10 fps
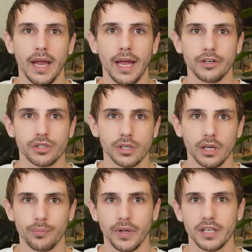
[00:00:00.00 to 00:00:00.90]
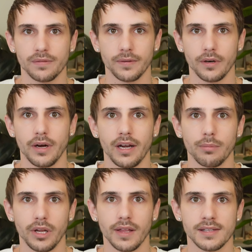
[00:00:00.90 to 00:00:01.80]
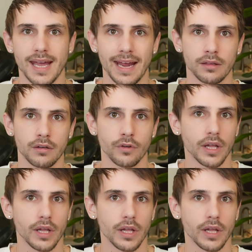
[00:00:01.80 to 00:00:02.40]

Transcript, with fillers: and just a good place for anybody that's active